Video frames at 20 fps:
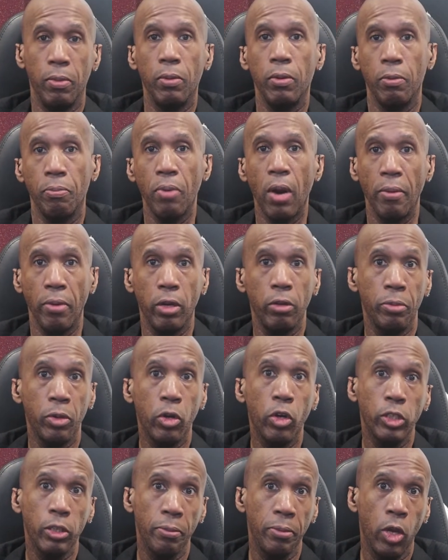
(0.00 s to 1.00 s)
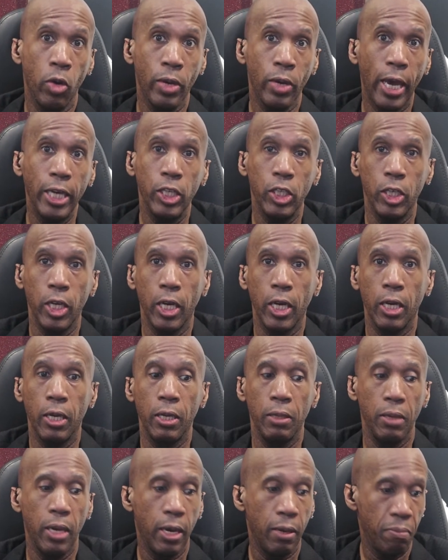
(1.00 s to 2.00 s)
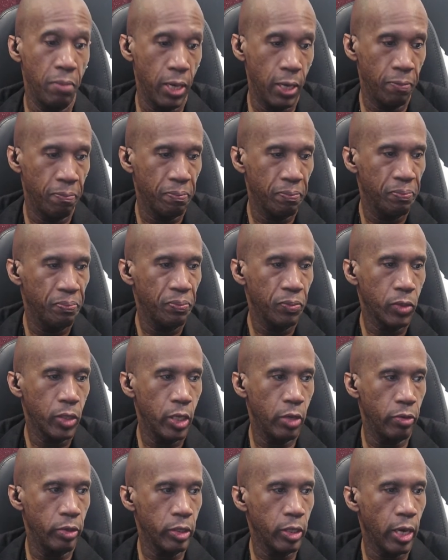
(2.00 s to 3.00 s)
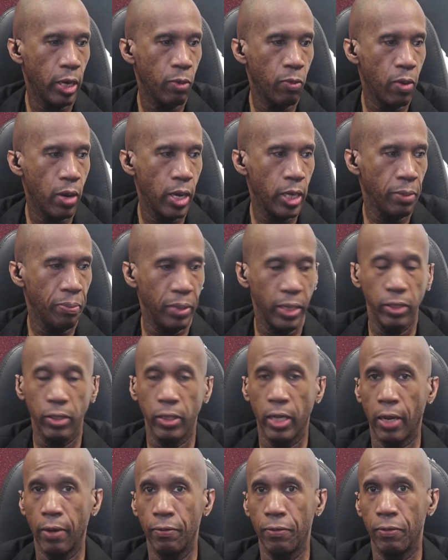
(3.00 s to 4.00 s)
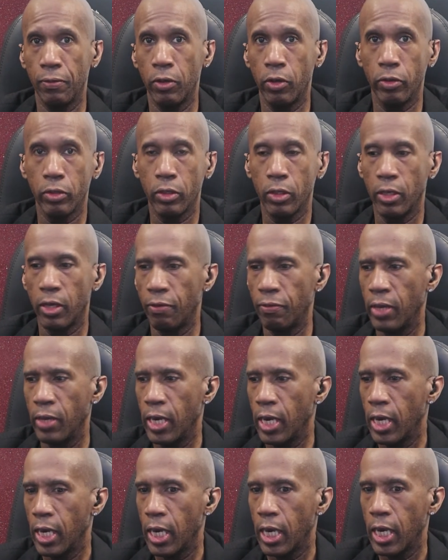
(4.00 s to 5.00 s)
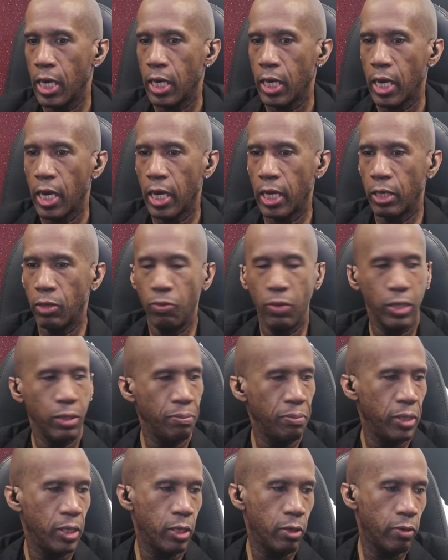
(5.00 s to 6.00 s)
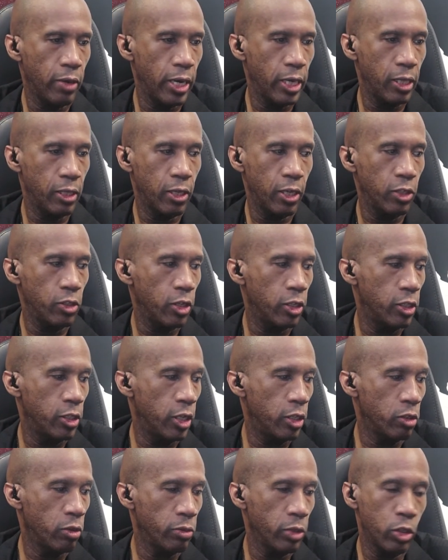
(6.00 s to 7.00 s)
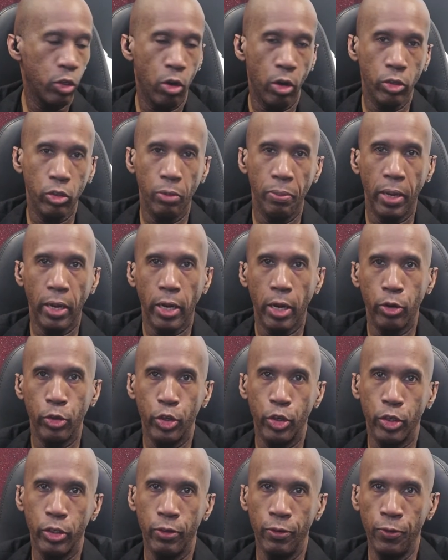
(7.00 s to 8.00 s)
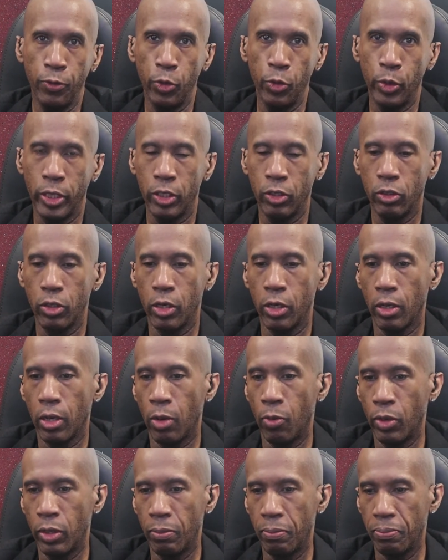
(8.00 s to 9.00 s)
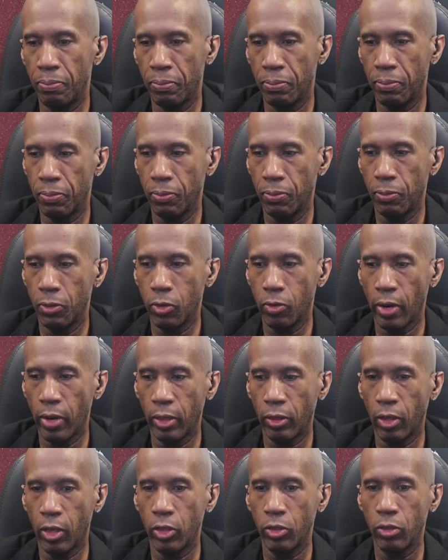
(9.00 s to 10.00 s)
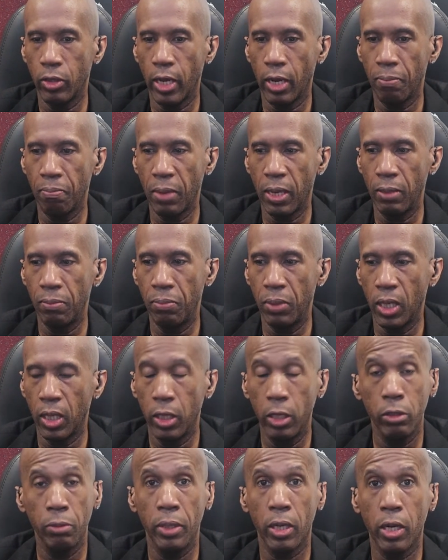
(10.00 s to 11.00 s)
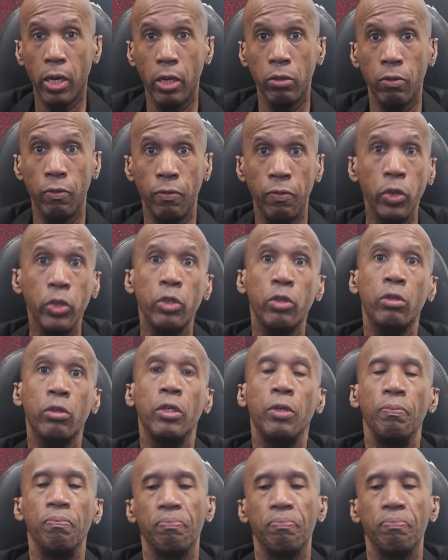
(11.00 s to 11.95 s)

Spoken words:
primarily because of the location I'm in here in Taiwan, the place that I've learned to love, I don't want to be creating things that just only talks about how good the food is here. I want to create things that may be a little bit controversial